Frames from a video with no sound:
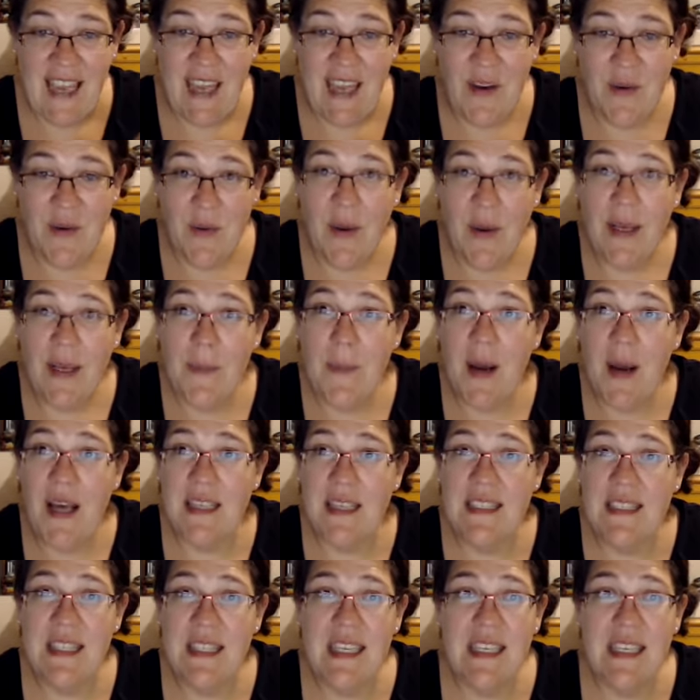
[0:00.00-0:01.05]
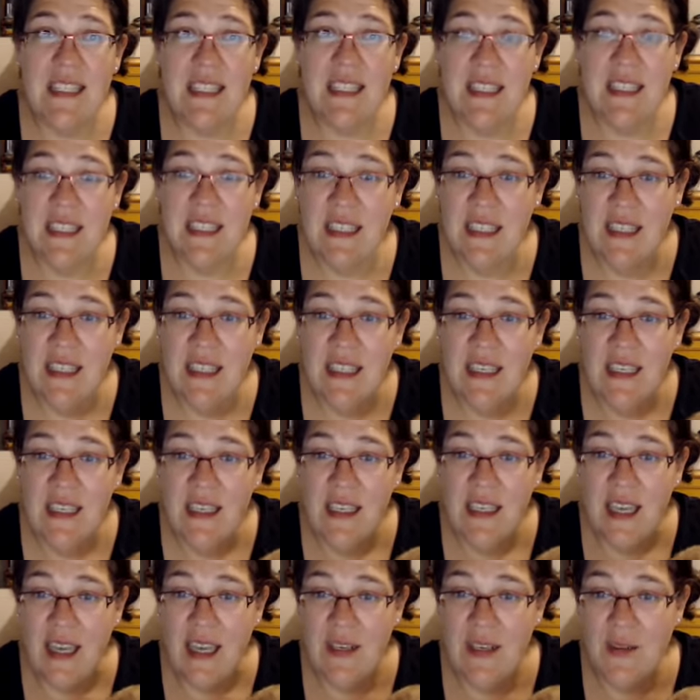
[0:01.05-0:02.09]

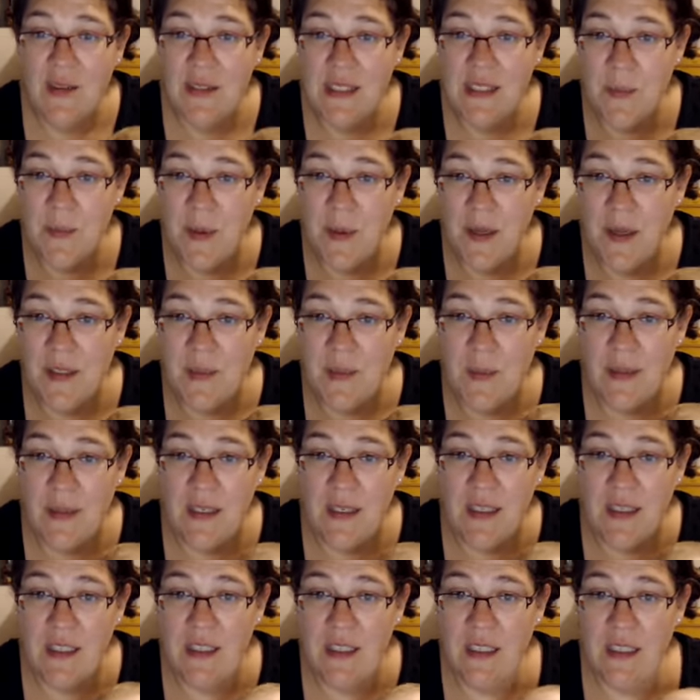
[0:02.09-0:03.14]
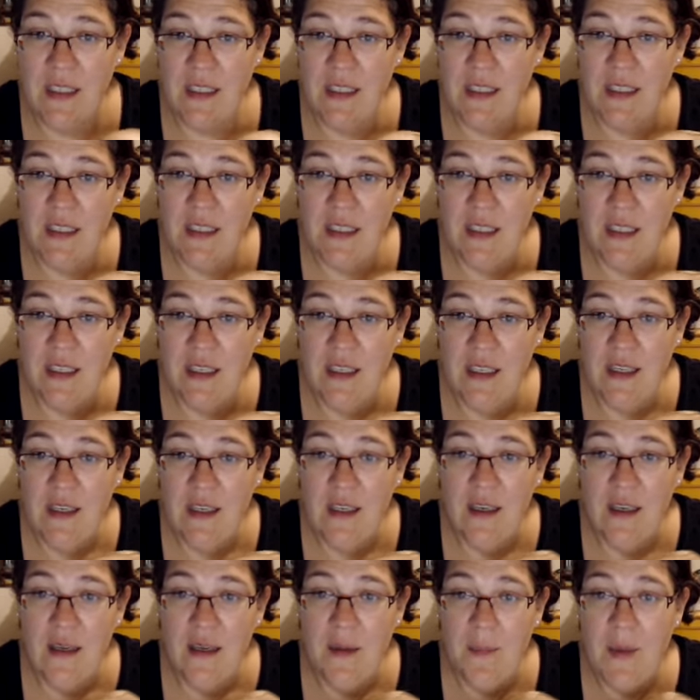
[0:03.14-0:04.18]
I don't see the pause button.
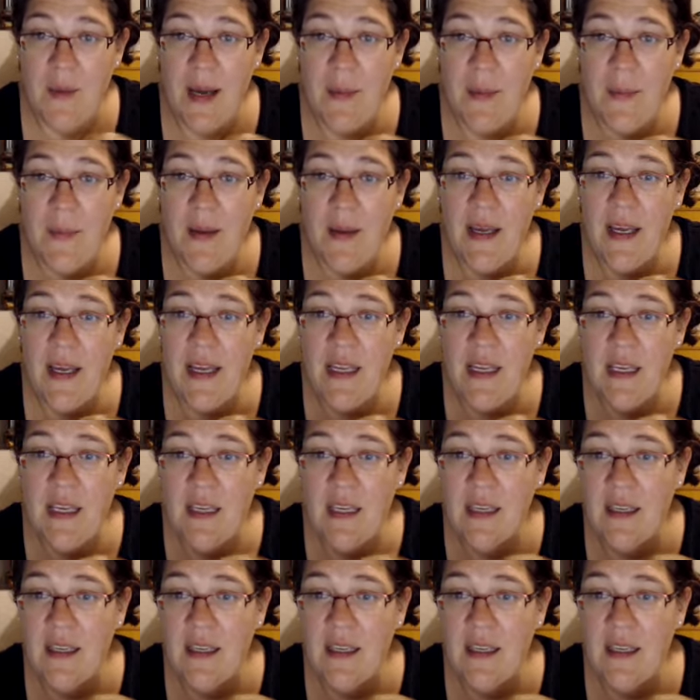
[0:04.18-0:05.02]
Papa?